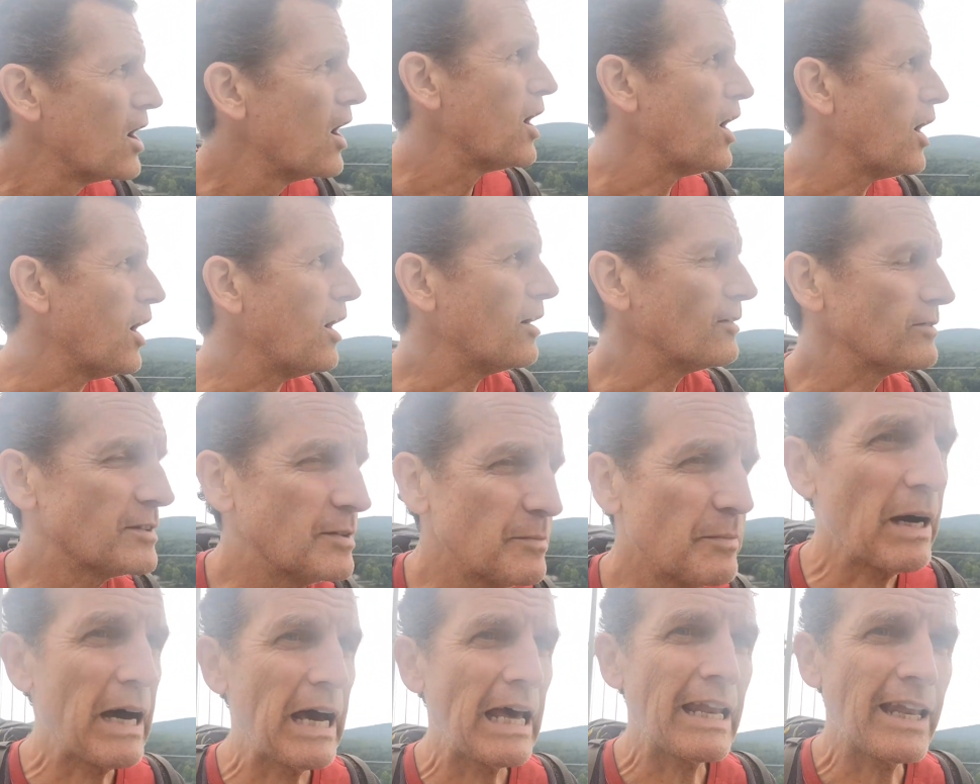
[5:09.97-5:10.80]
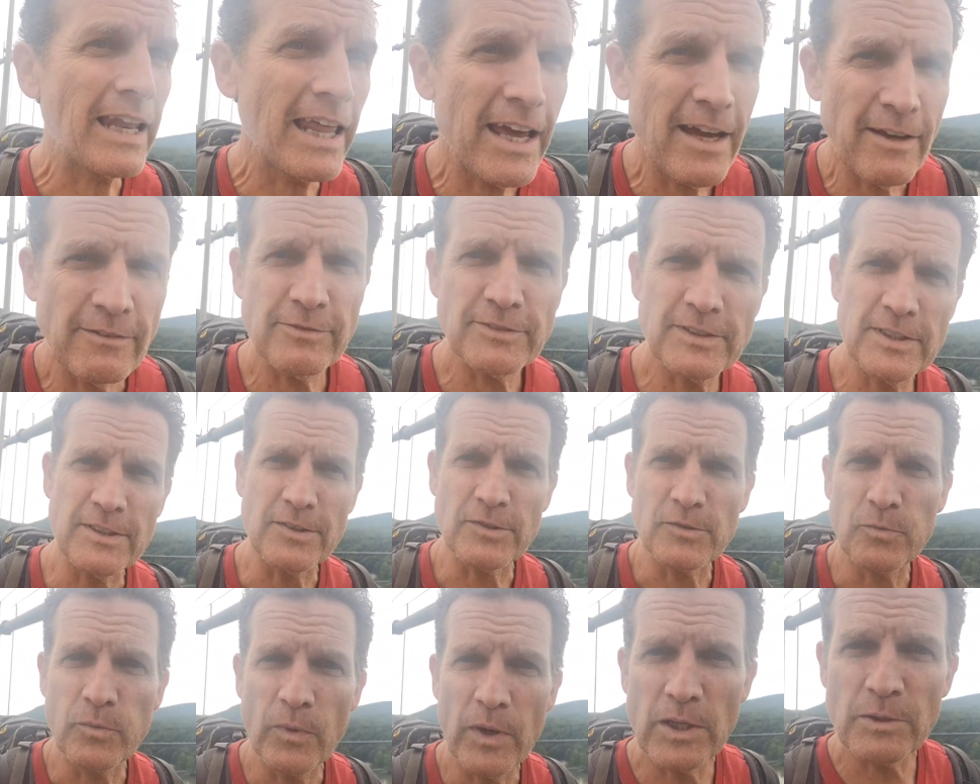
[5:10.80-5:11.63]
Off to my left,
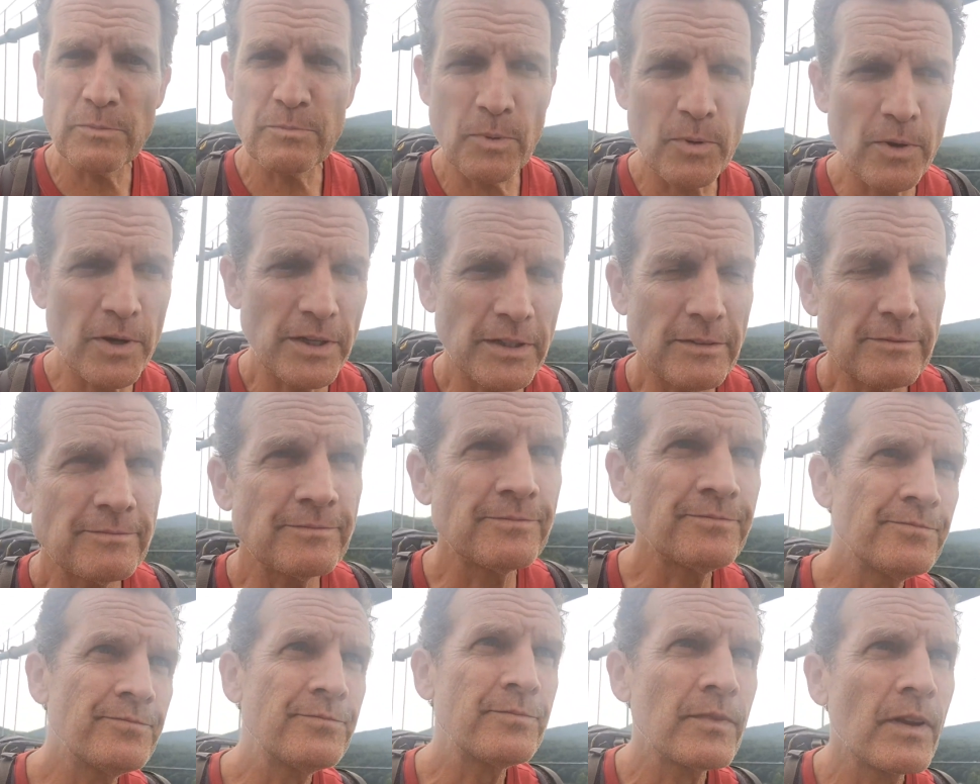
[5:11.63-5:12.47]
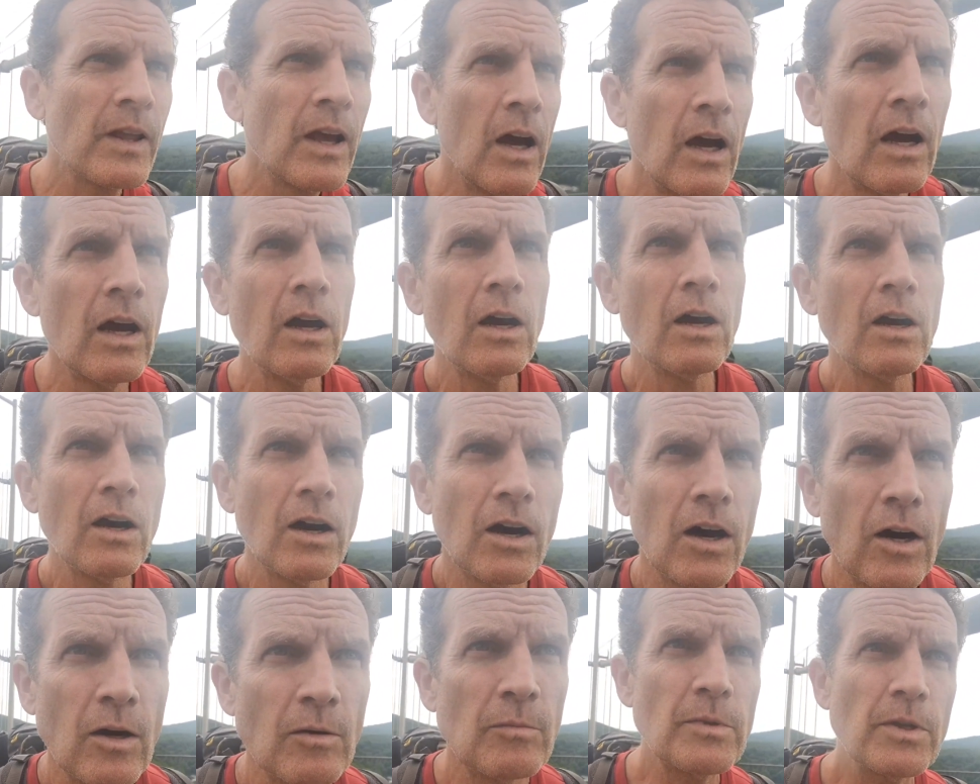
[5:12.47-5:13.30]
West Point,
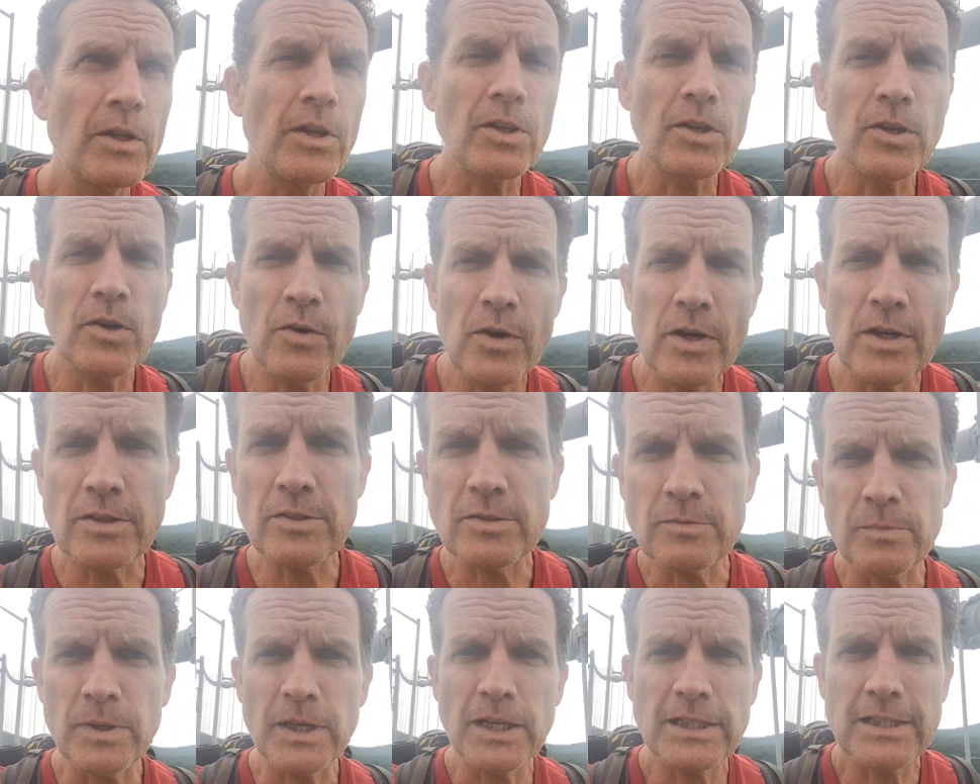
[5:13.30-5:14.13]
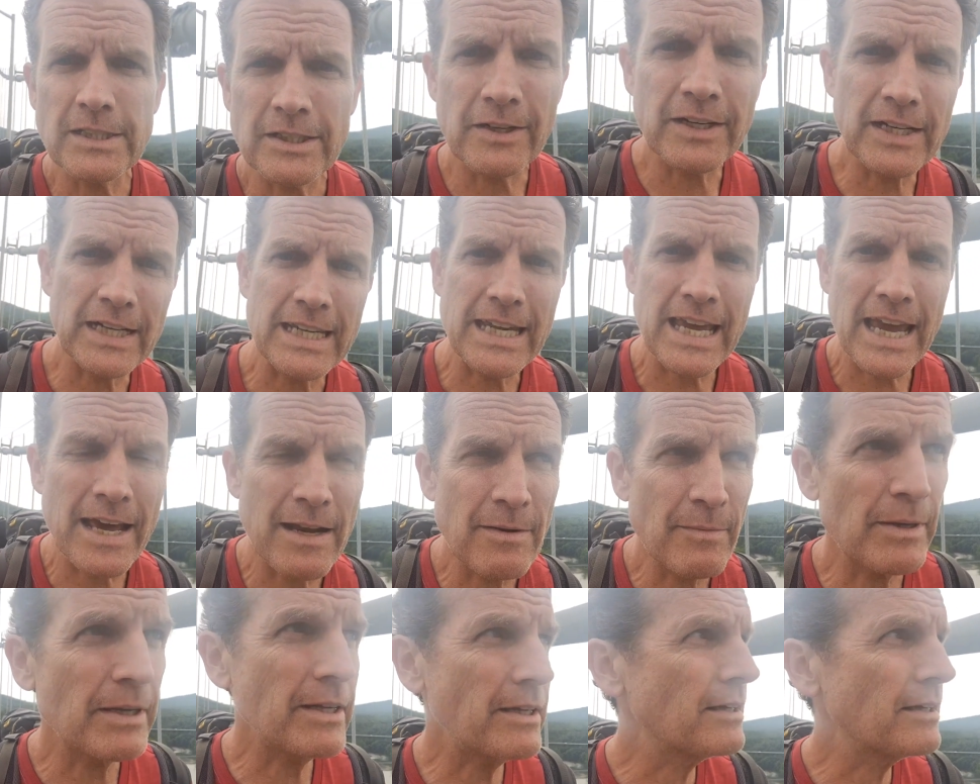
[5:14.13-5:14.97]
home to the U.S. Military Academy.